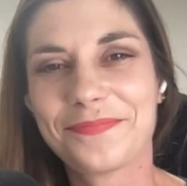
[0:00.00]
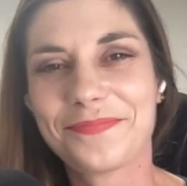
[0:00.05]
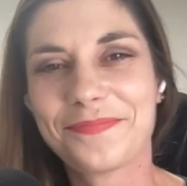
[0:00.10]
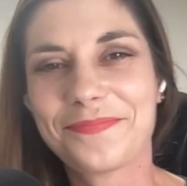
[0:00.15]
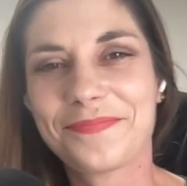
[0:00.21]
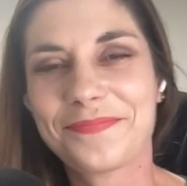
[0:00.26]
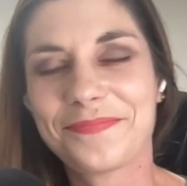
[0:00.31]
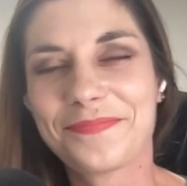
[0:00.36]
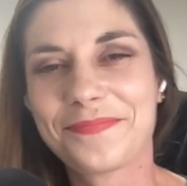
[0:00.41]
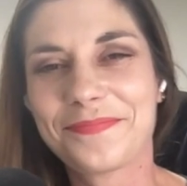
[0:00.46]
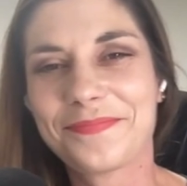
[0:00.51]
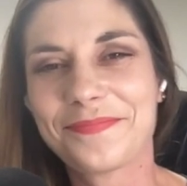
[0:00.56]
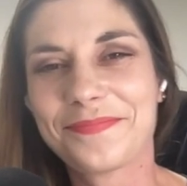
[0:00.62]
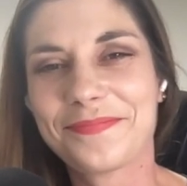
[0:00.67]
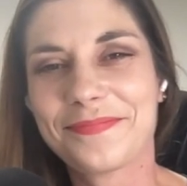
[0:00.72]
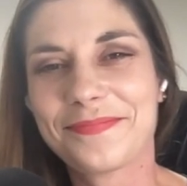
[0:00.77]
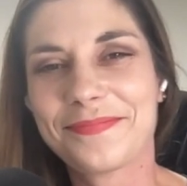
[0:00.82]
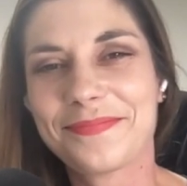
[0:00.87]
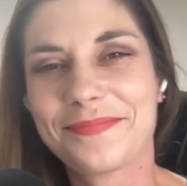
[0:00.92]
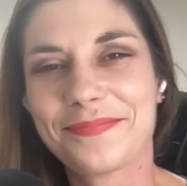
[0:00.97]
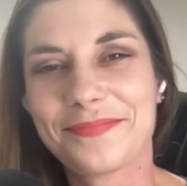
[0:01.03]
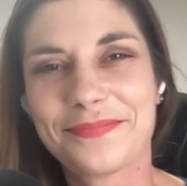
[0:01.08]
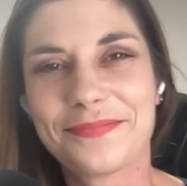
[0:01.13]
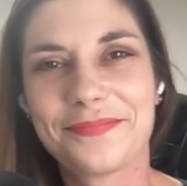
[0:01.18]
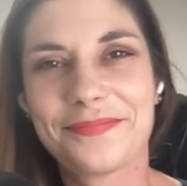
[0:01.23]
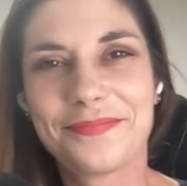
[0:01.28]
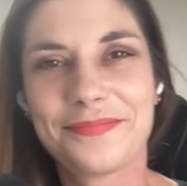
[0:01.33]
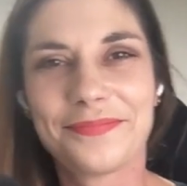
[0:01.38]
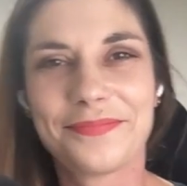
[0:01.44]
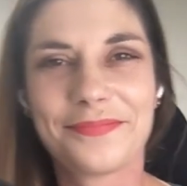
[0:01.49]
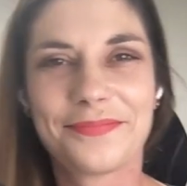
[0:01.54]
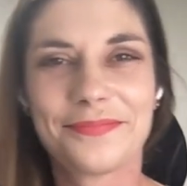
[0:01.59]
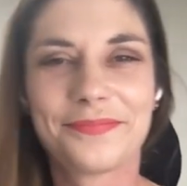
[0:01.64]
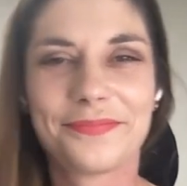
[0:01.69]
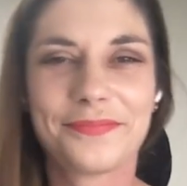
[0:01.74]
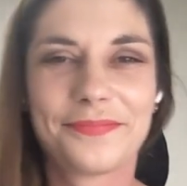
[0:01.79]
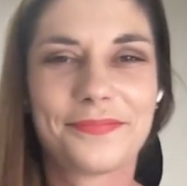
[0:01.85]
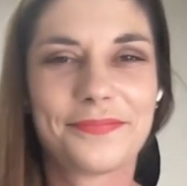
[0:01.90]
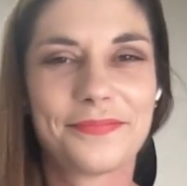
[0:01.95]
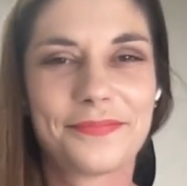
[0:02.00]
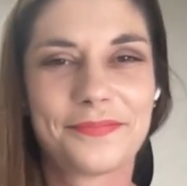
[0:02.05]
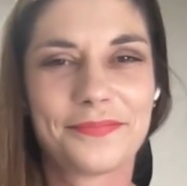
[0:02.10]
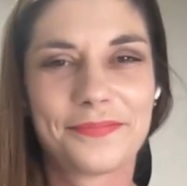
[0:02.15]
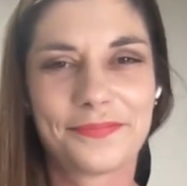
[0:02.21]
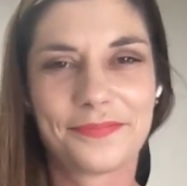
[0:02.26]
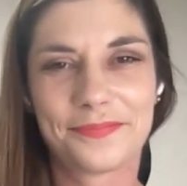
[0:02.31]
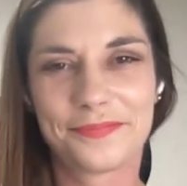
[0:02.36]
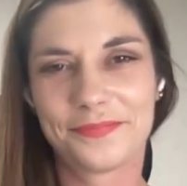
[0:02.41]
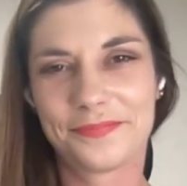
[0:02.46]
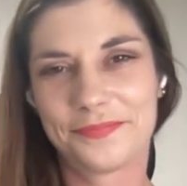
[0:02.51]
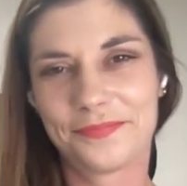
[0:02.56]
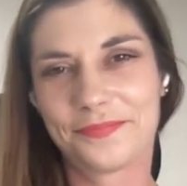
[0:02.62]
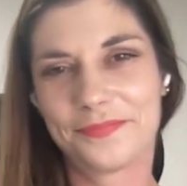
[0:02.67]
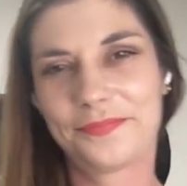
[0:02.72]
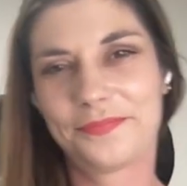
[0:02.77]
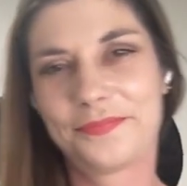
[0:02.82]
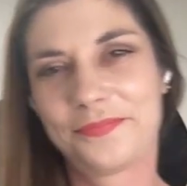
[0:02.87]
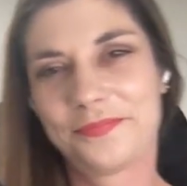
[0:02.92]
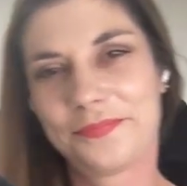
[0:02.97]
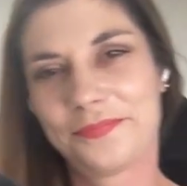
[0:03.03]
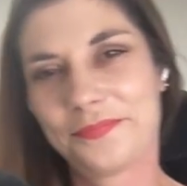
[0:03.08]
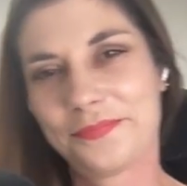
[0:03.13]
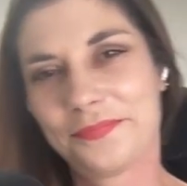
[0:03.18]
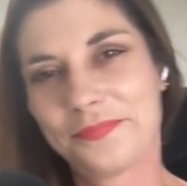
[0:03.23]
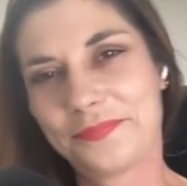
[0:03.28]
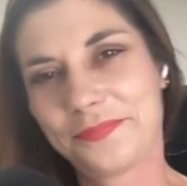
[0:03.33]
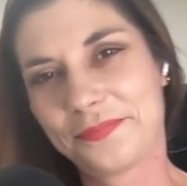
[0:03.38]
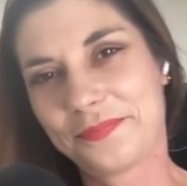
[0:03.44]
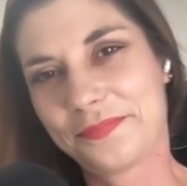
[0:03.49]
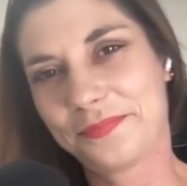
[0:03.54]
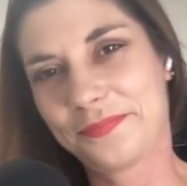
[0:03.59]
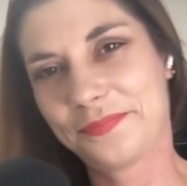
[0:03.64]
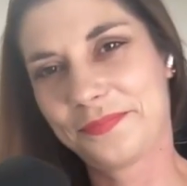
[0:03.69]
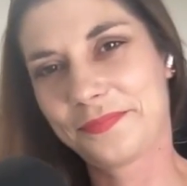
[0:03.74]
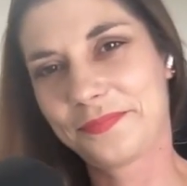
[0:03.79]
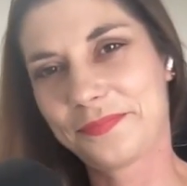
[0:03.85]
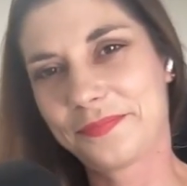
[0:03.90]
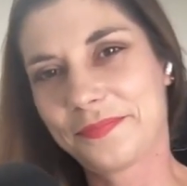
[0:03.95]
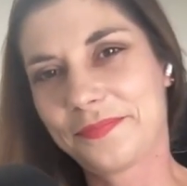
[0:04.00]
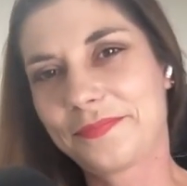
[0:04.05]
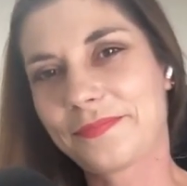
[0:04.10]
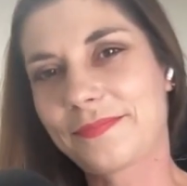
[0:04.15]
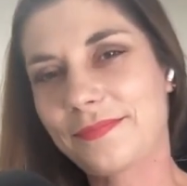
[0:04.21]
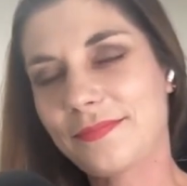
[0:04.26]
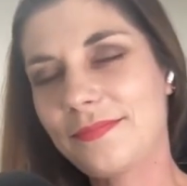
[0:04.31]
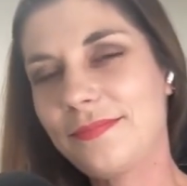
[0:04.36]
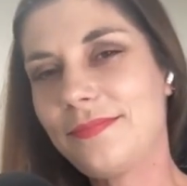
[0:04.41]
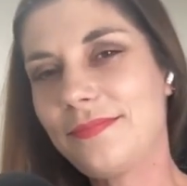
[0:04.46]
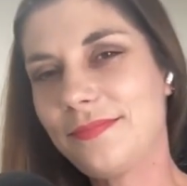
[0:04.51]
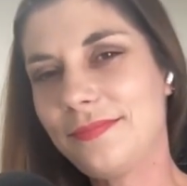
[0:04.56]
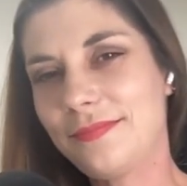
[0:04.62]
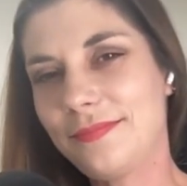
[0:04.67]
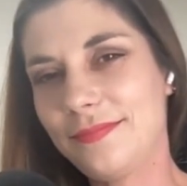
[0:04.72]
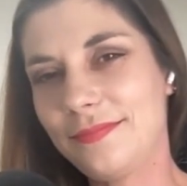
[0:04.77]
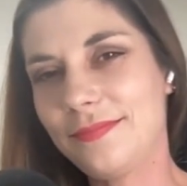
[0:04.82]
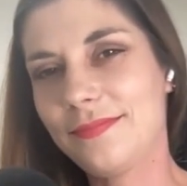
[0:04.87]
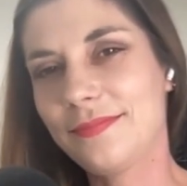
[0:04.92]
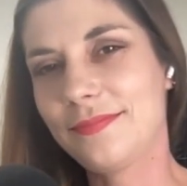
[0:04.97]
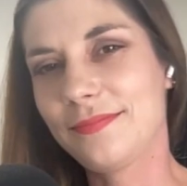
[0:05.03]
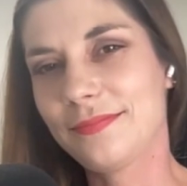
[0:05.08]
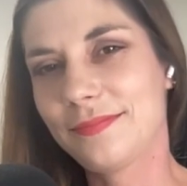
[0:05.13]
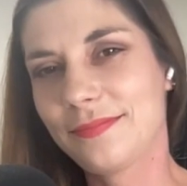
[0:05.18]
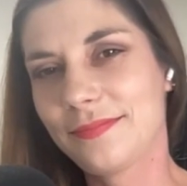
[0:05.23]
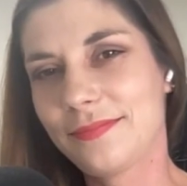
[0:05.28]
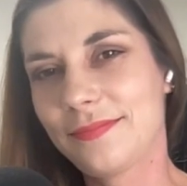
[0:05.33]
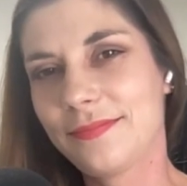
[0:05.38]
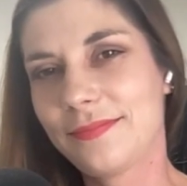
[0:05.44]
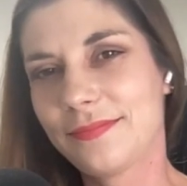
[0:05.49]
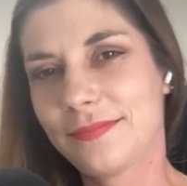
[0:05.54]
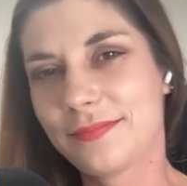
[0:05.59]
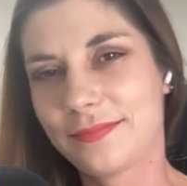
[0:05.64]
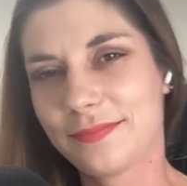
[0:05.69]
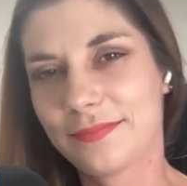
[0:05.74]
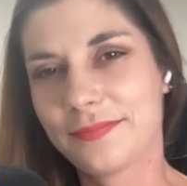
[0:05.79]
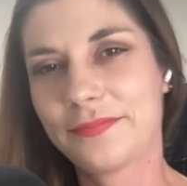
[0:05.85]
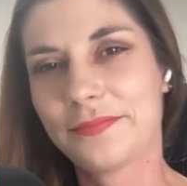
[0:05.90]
The person shown says nothing.